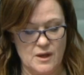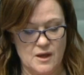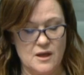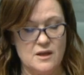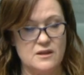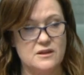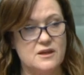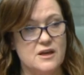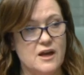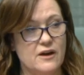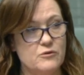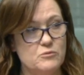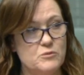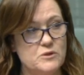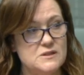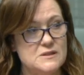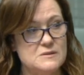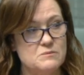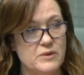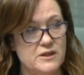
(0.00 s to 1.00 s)
The
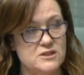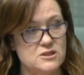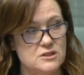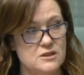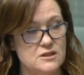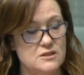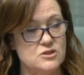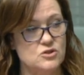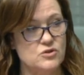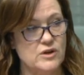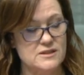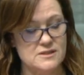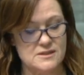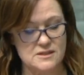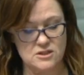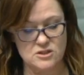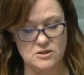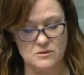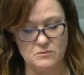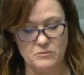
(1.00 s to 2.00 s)
government's budgeted
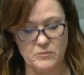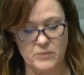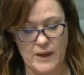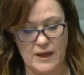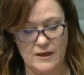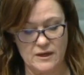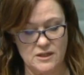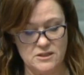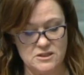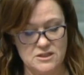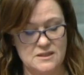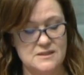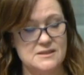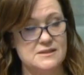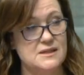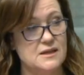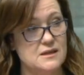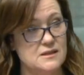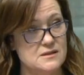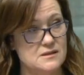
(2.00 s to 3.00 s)
transition package
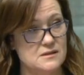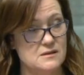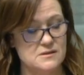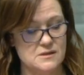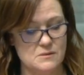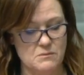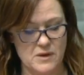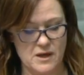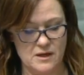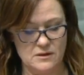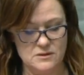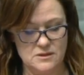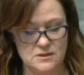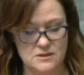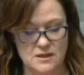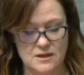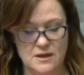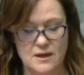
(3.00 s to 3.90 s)
exceeds this amount,